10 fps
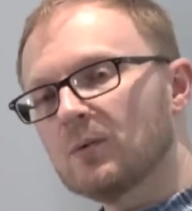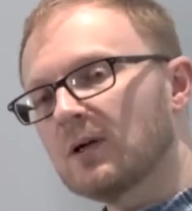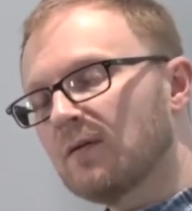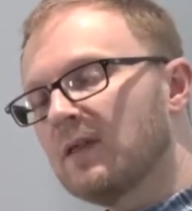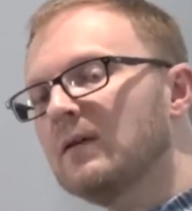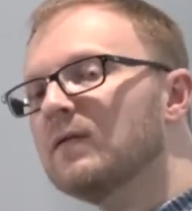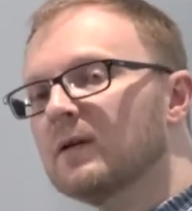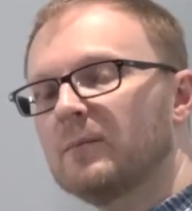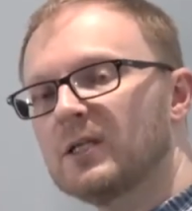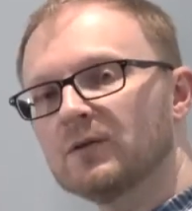one of the
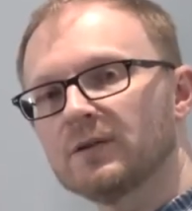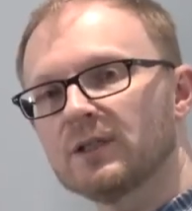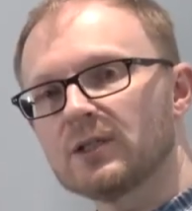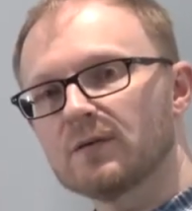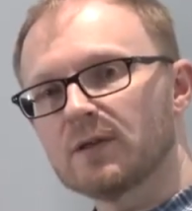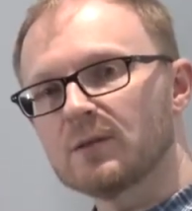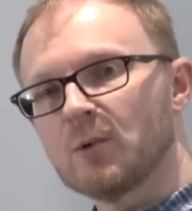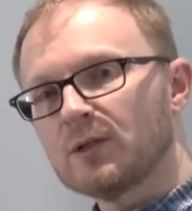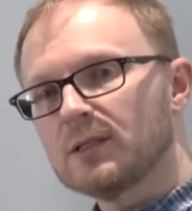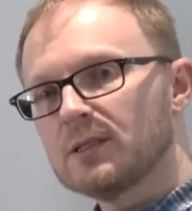fundamental features of these
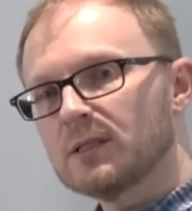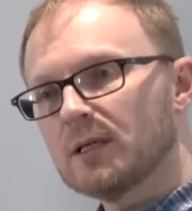monitors,